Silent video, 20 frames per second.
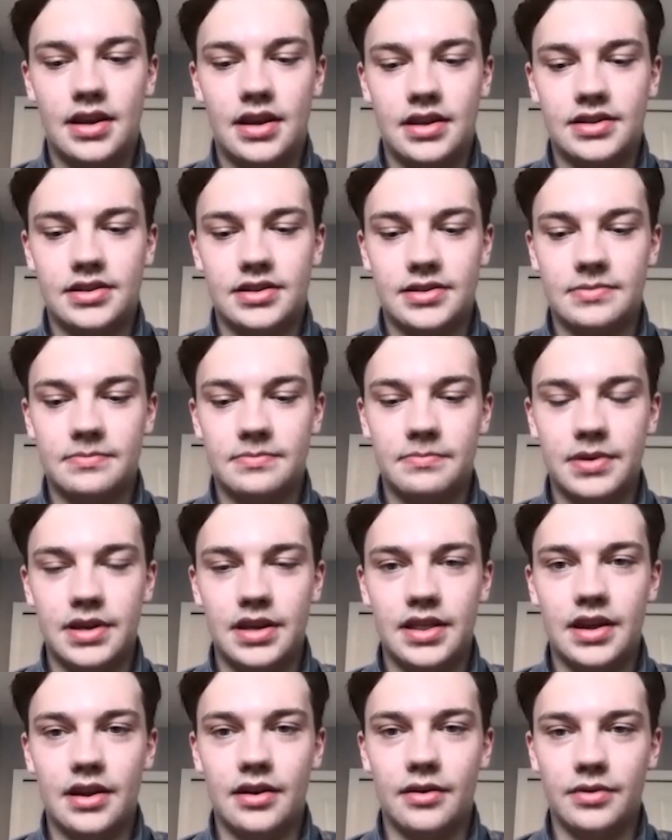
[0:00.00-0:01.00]
just be
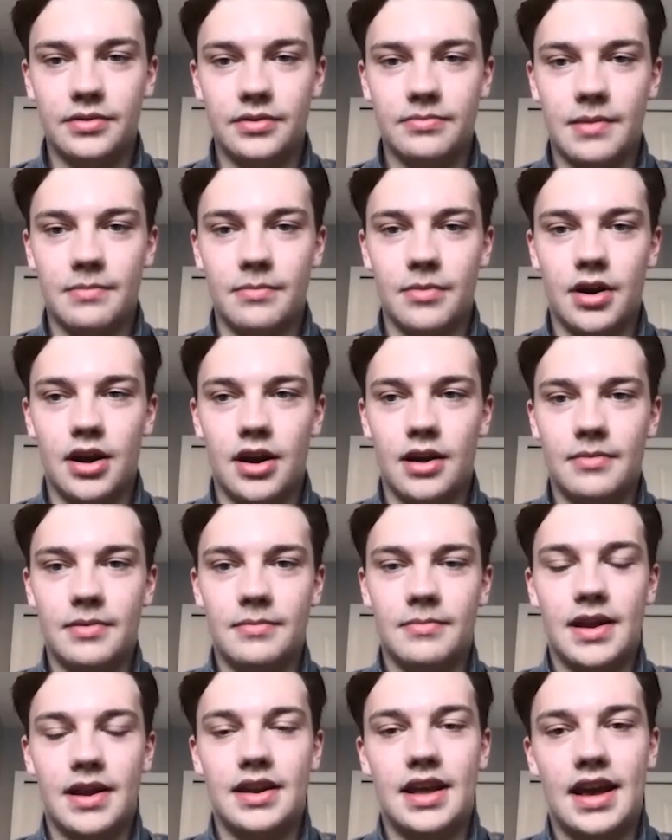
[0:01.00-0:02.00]
there with my mom and
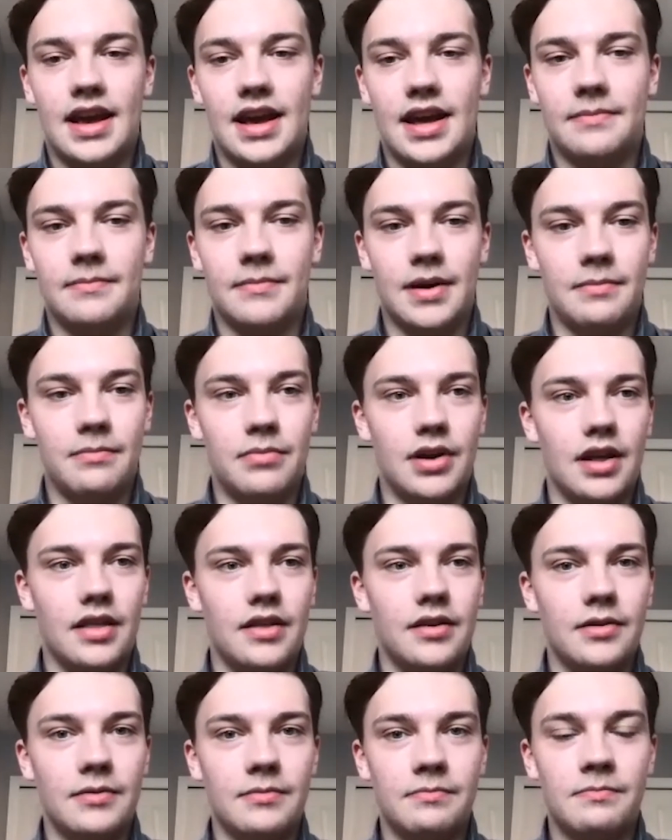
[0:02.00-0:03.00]
my dad and my
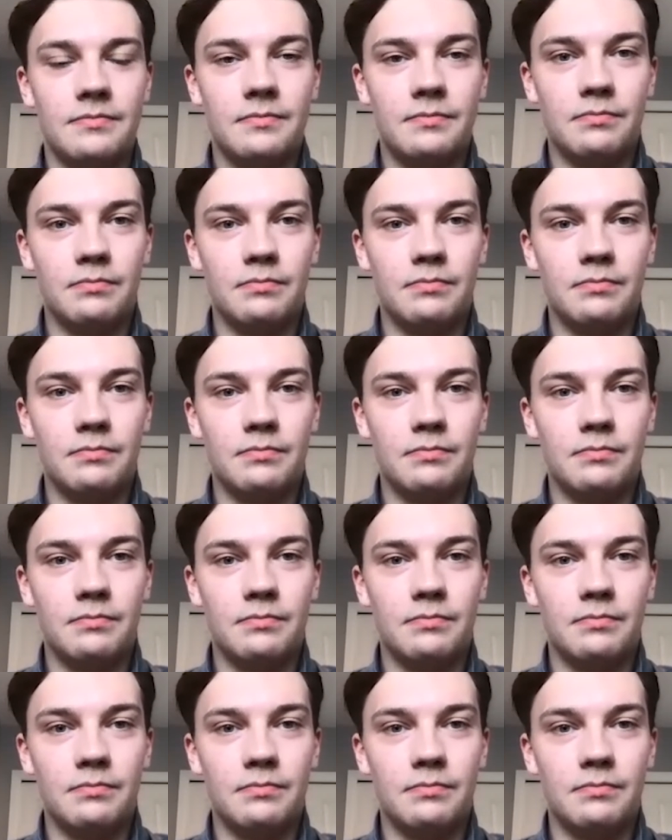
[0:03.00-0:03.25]
brother